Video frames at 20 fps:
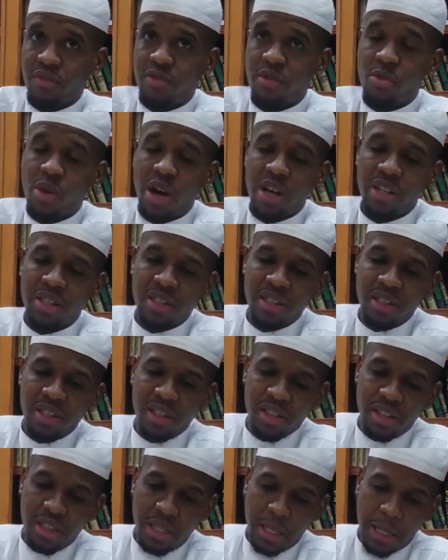from Washington,
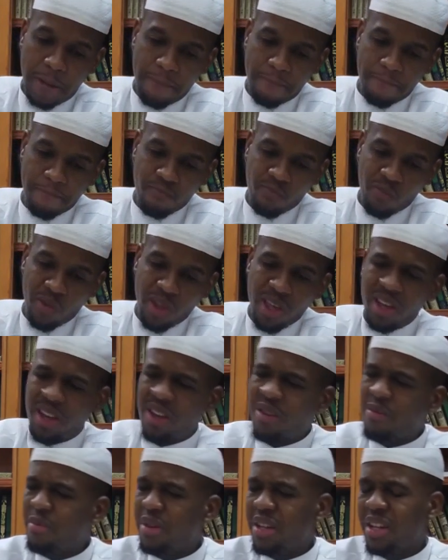D.C.
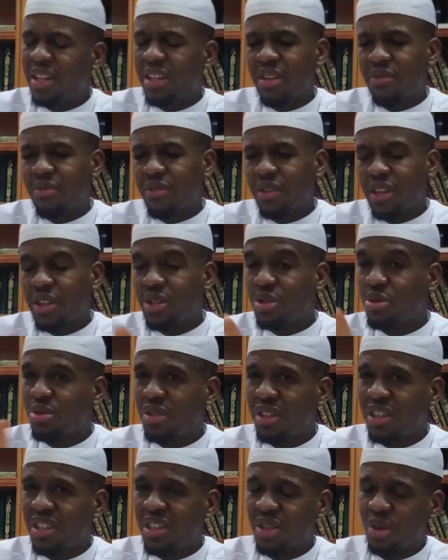There are many different
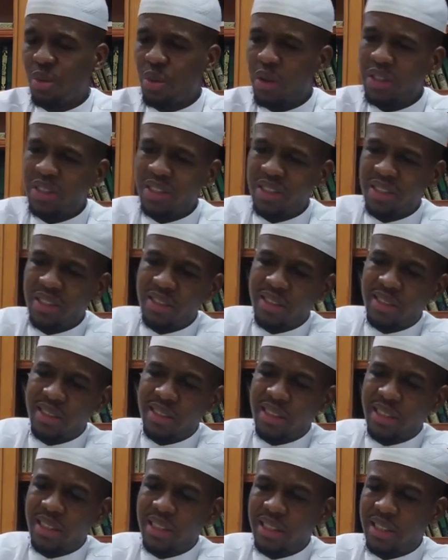issues in this question.
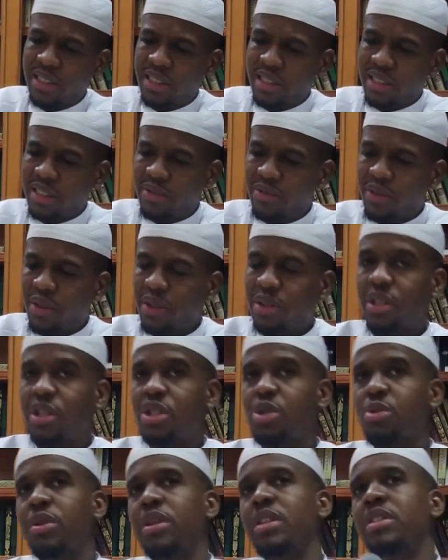The first
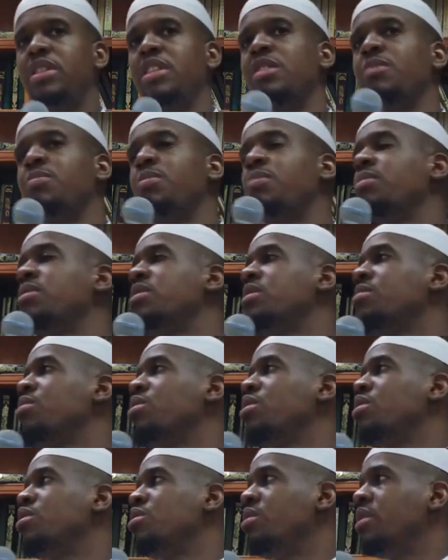issue is it
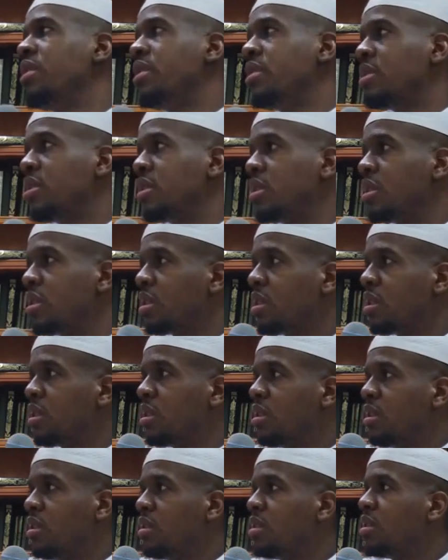permissible to do this?
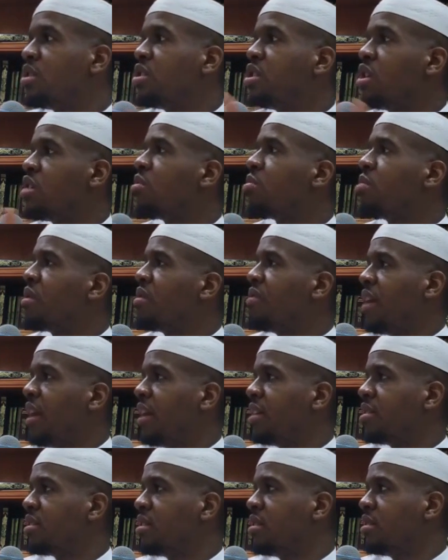The general brief
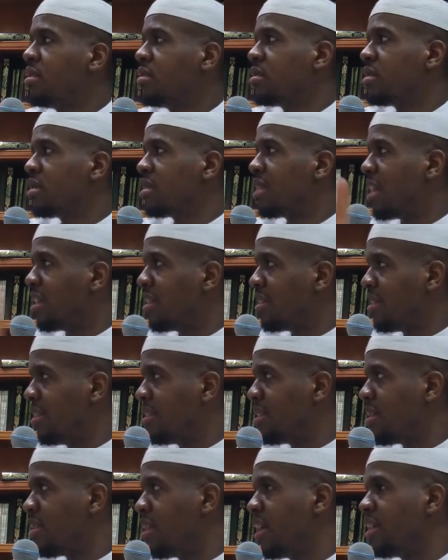answer, it's not a
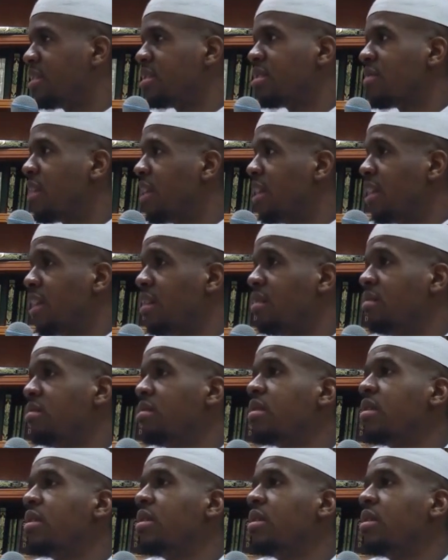detailed answer right now,